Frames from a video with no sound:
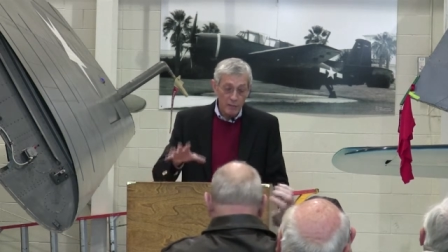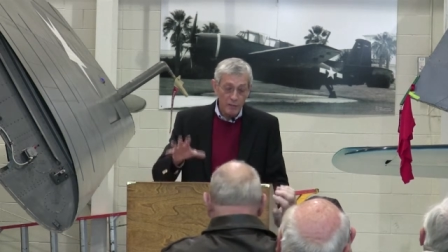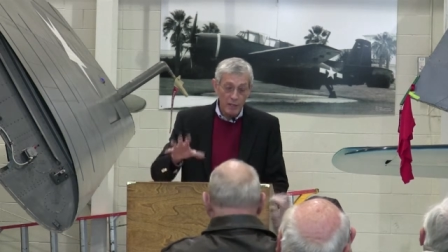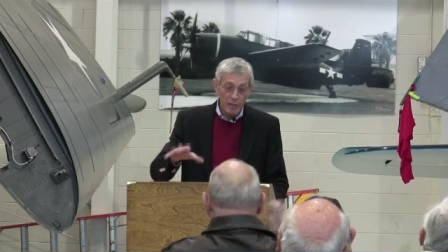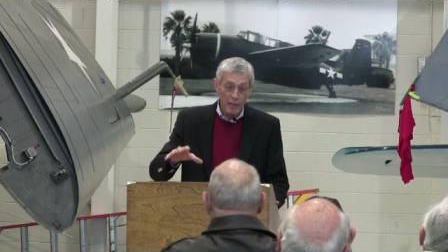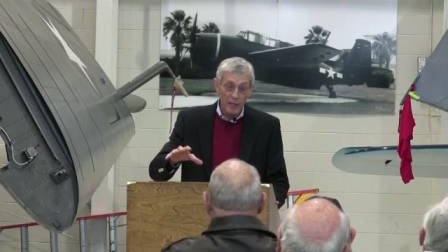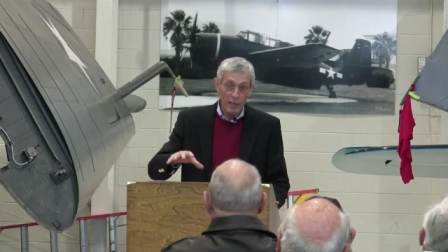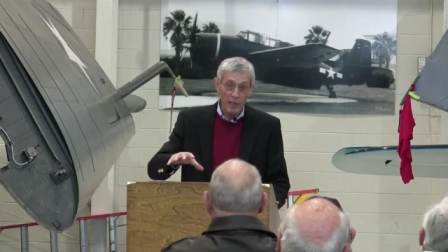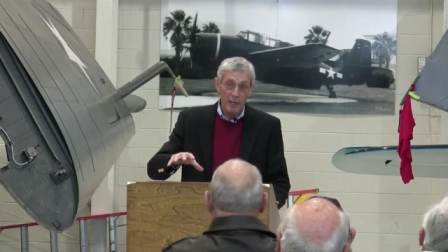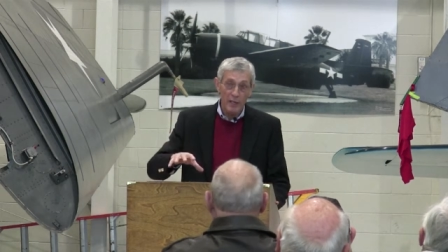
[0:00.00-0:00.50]

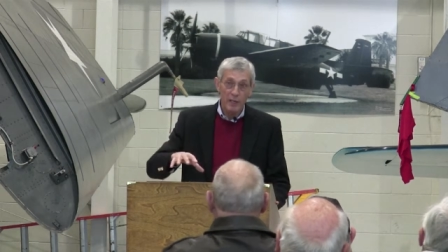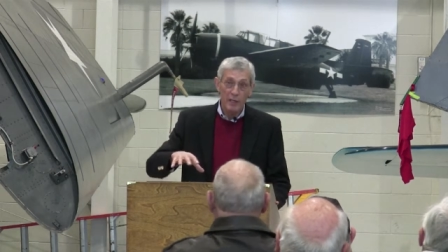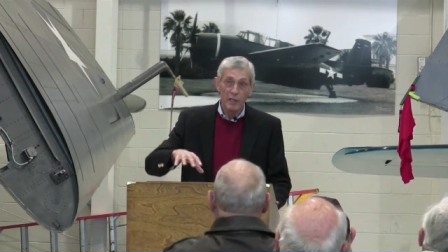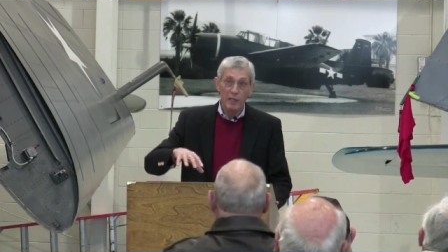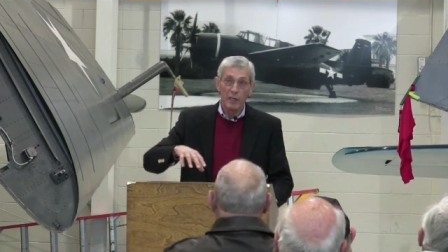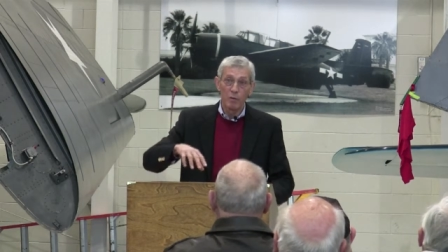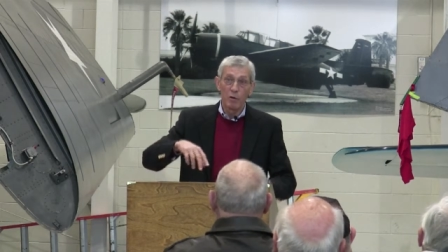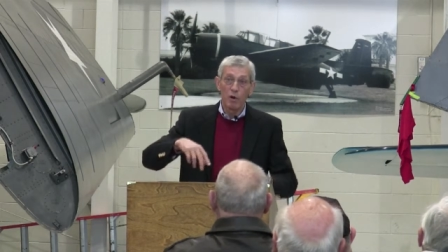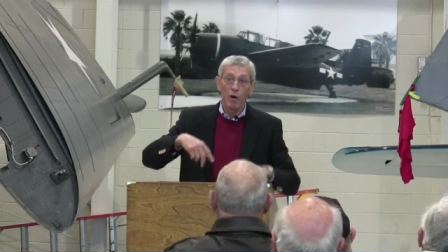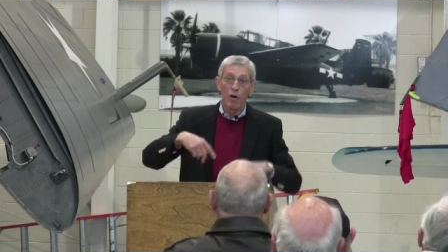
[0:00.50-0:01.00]
every
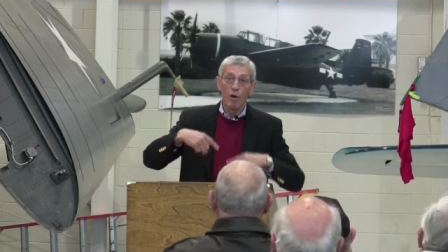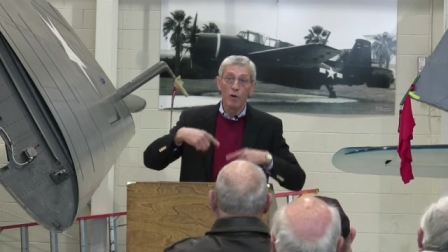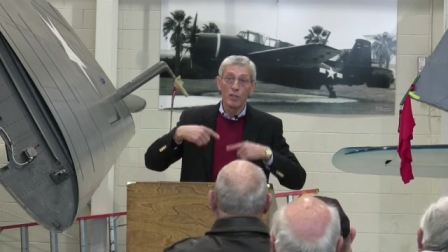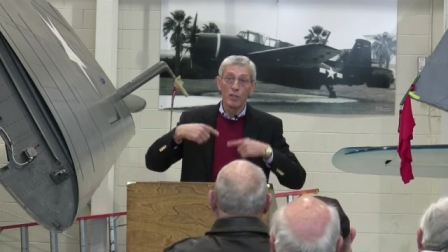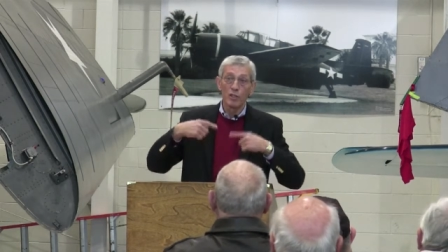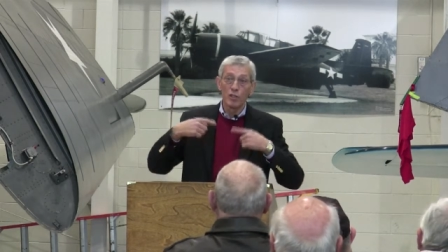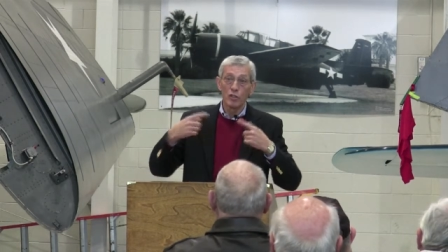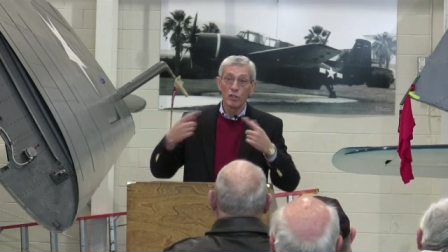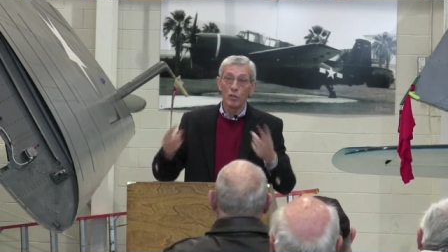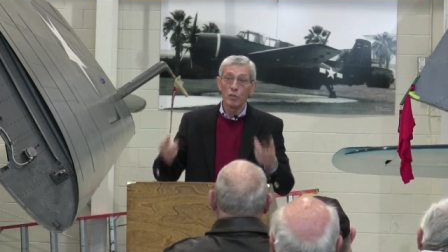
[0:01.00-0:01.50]
day, there were
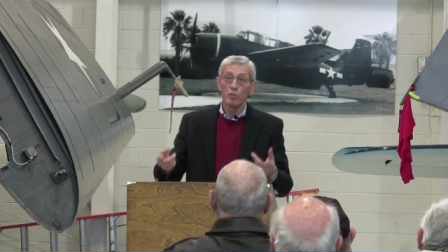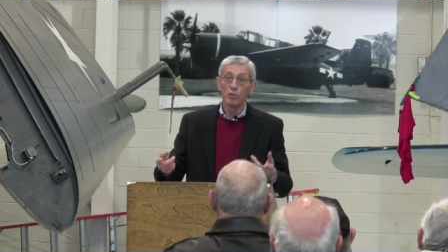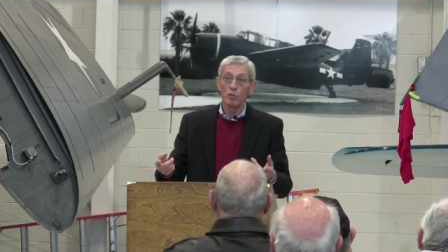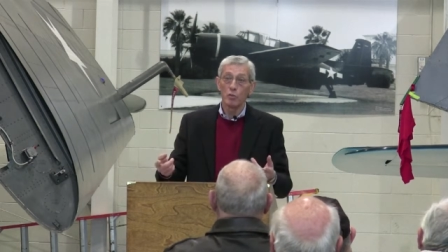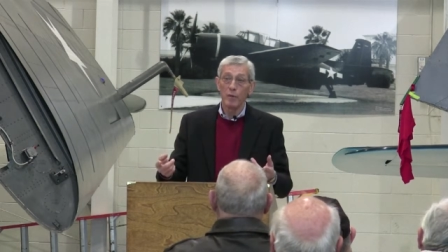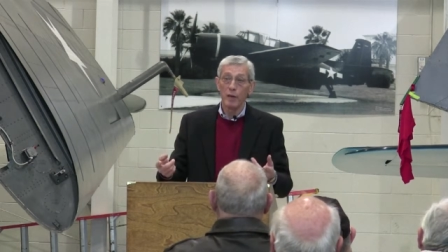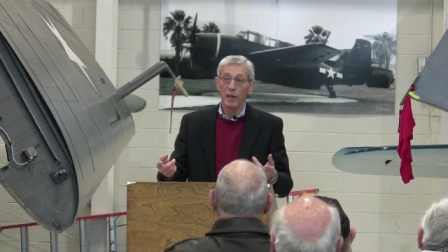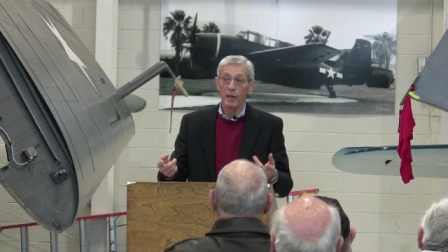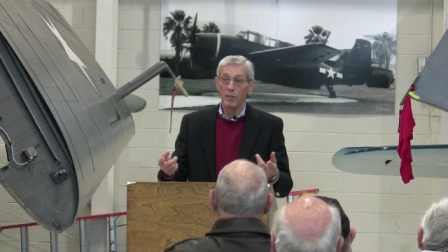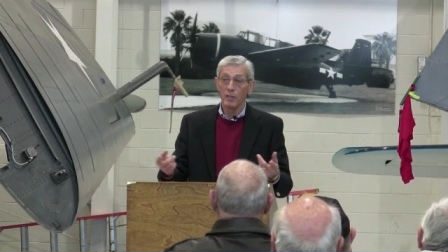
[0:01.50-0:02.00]
always two
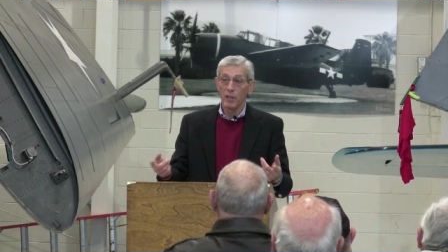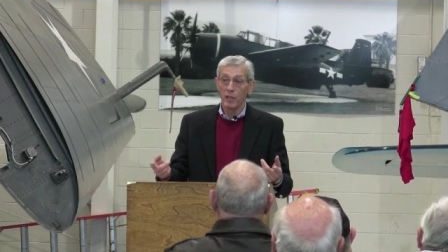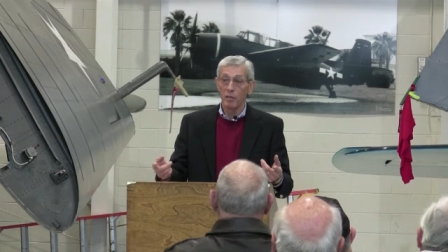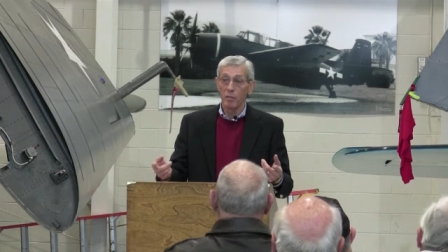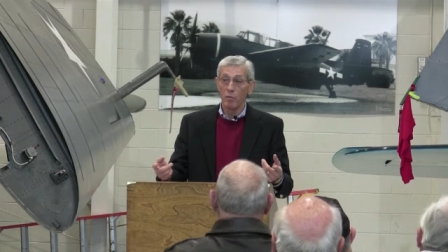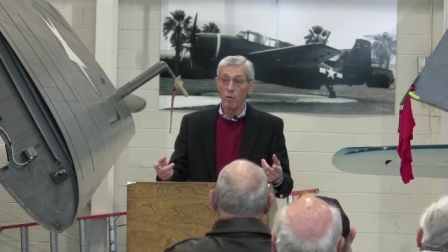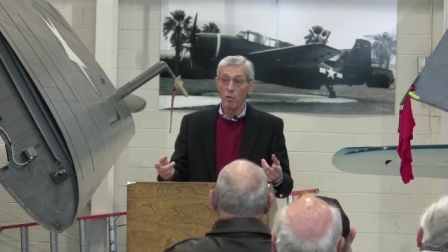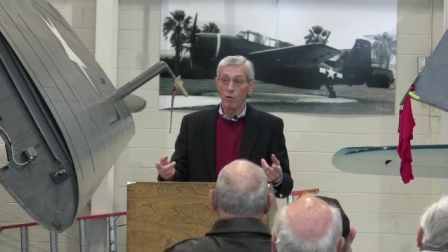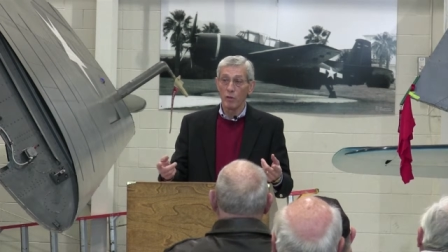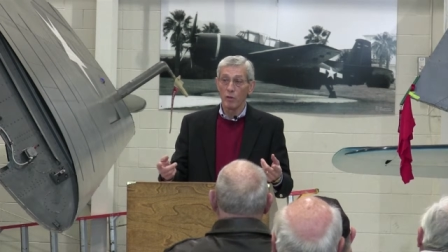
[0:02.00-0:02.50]
SPADs
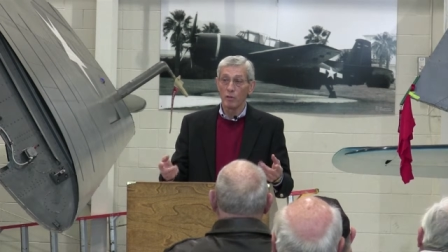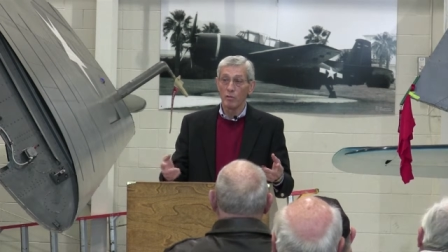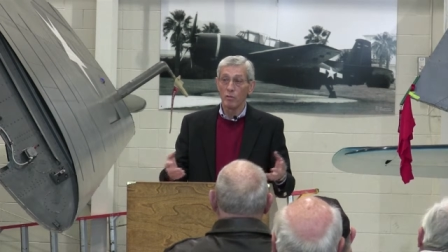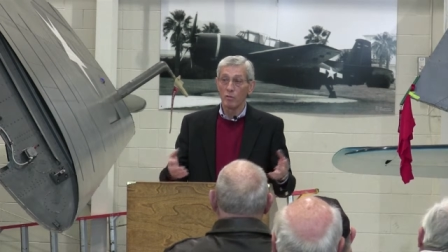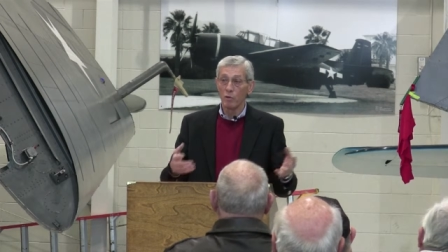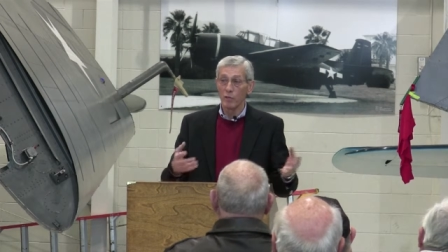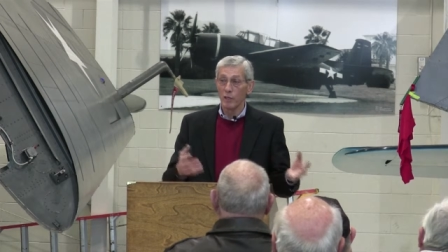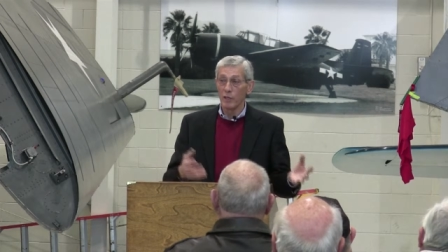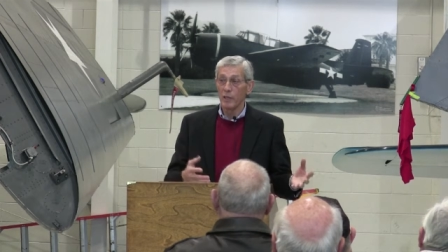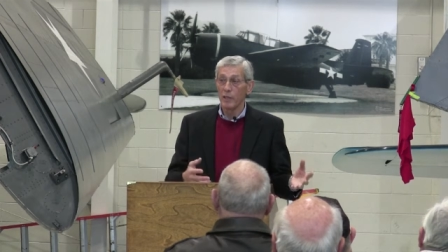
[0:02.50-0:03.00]

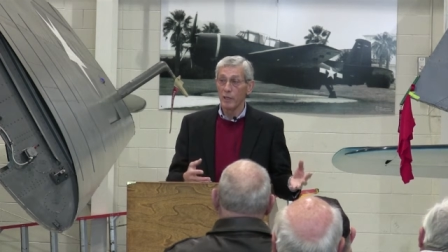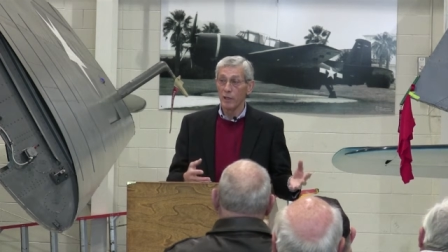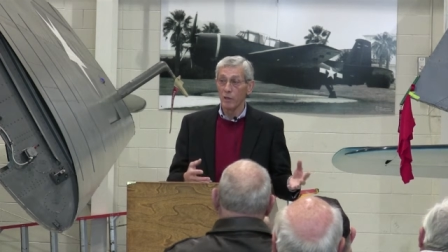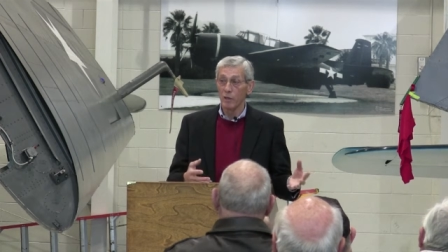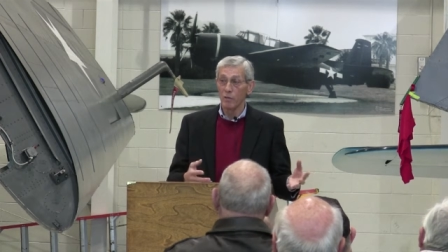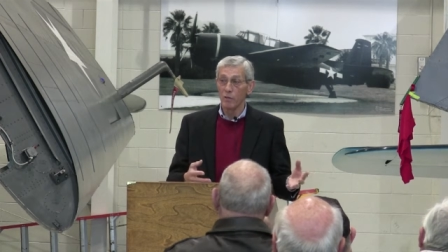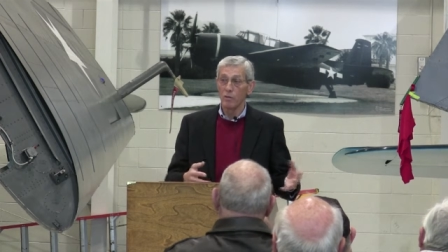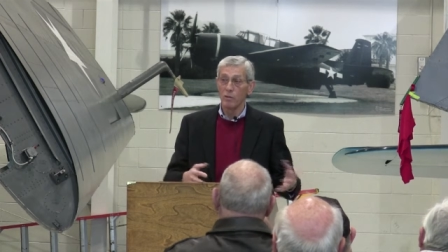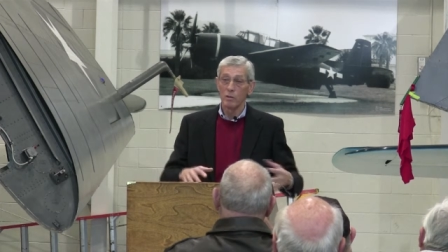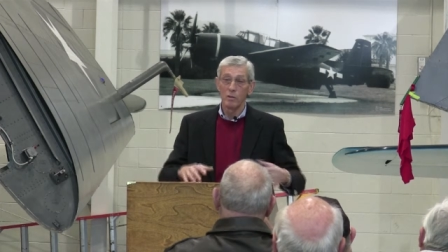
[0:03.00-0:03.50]
airborne with a
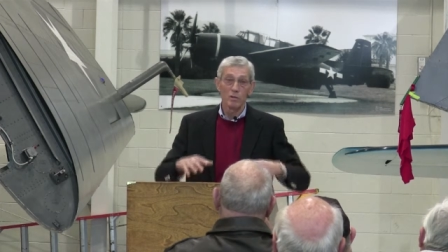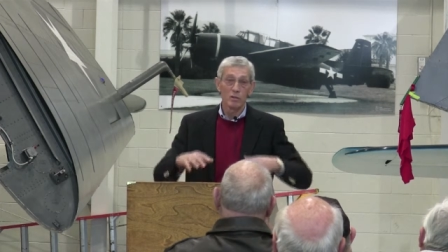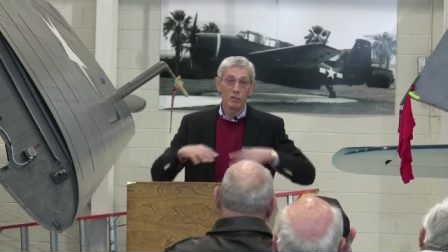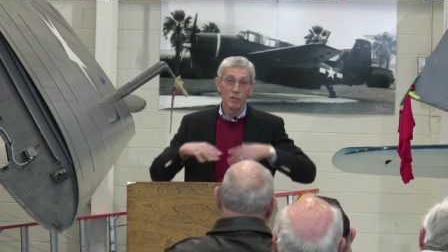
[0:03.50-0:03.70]
helo,